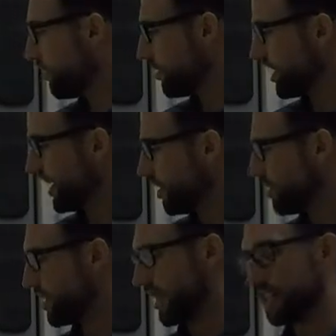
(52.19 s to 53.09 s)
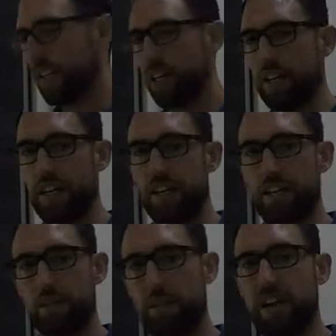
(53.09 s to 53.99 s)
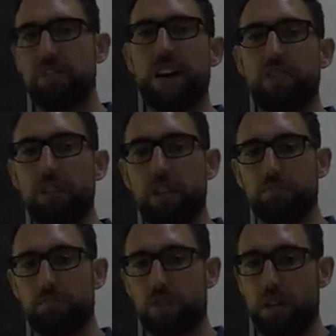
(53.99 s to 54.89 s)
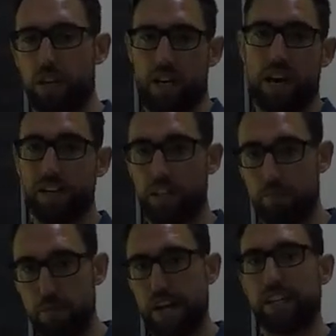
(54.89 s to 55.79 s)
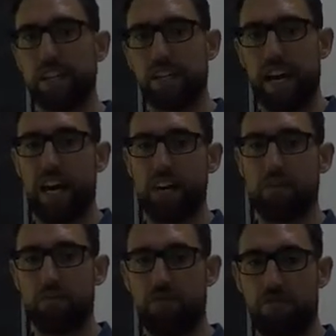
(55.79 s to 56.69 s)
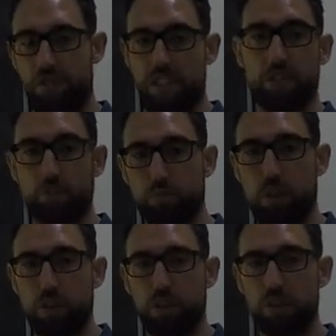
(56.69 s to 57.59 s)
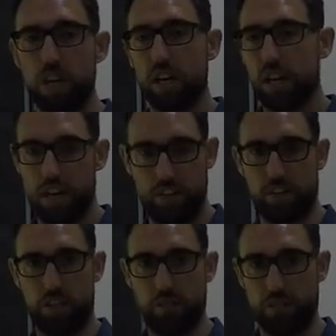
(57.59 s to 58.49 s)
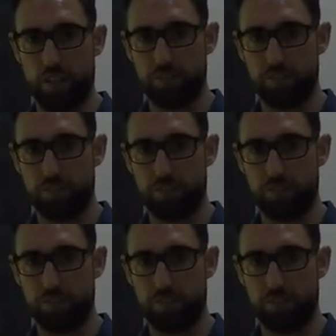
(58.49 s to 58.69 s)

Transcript: The secondary sector is manufacturing. So they're actually making a physical product into something.